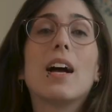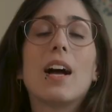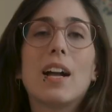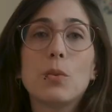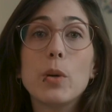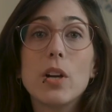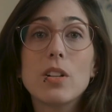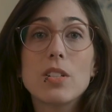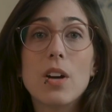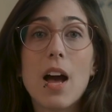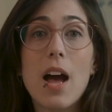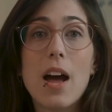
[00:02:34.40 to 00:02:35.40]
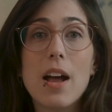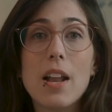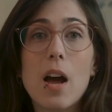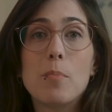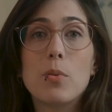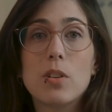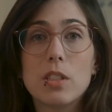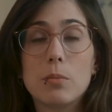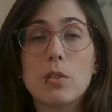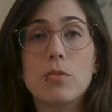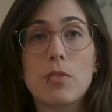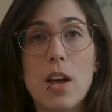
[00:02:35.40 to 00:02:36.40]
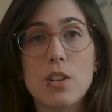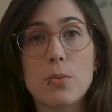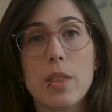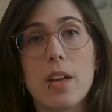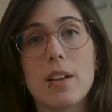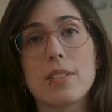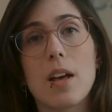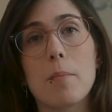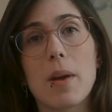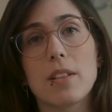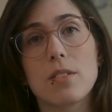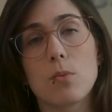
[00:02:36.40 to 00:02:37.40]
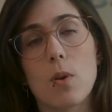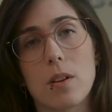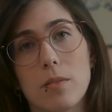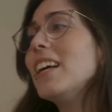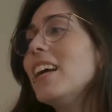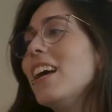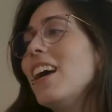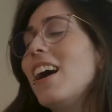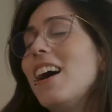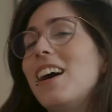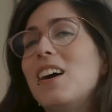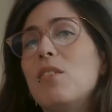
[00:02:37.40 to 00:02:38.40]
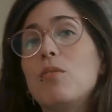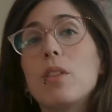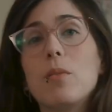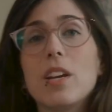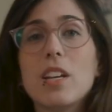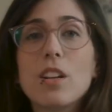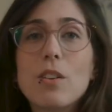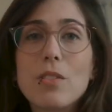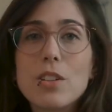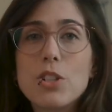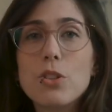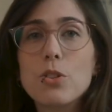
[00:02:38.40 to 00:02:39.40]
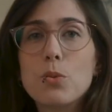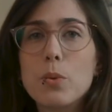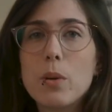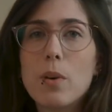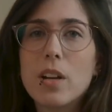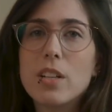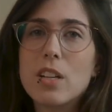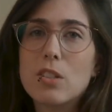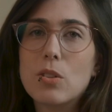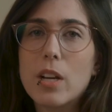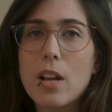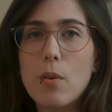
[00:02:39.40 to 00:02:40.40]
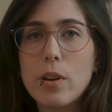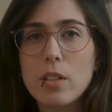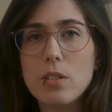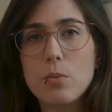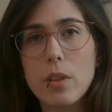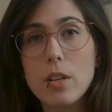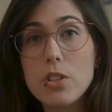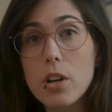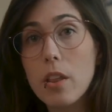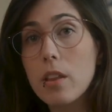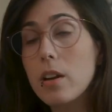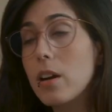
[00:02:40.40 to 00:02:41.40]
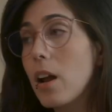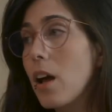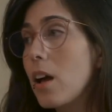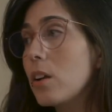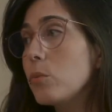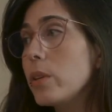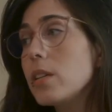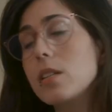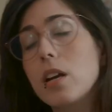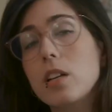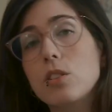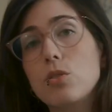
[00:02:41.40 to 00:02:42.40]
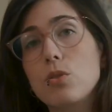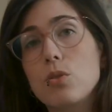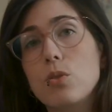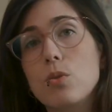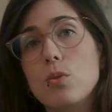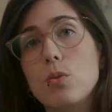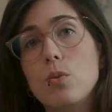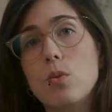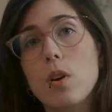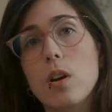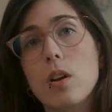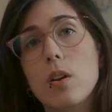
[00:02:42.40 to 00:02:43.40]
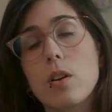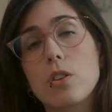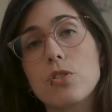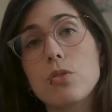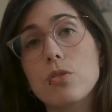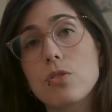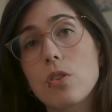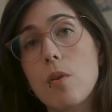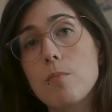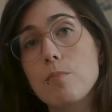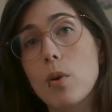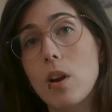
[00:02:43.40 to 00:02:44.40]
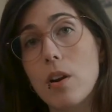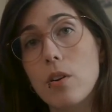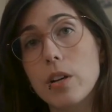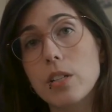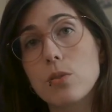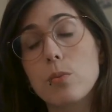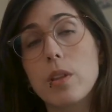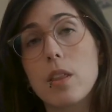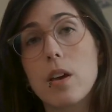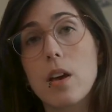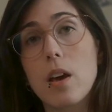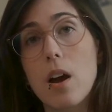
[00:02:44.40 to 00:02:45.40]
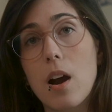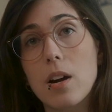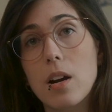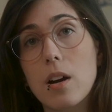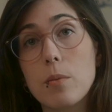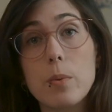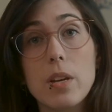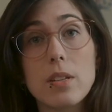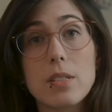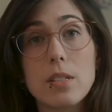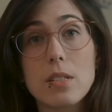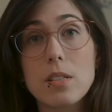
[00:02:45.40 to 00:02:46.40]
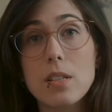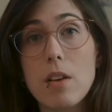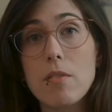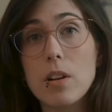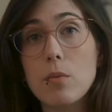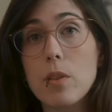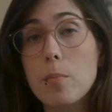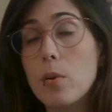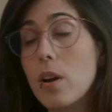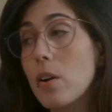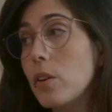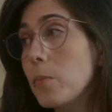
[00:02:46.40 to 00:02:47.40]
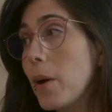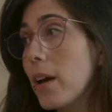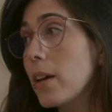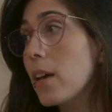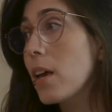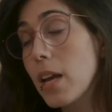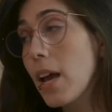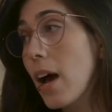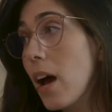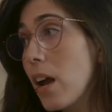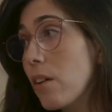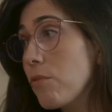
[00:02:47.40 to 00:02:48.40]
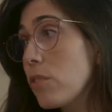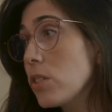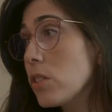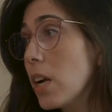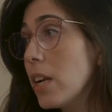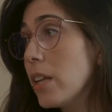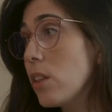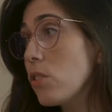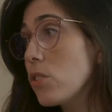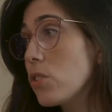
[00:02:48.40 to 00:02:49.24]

And we also had a portable flash with us, a Mets one. For the beginning of the shoot, we wanted just to get acquainted with each other, and we decided to shoot some Polaroids with the RB67 with the Polaroid back. And unfortunately, those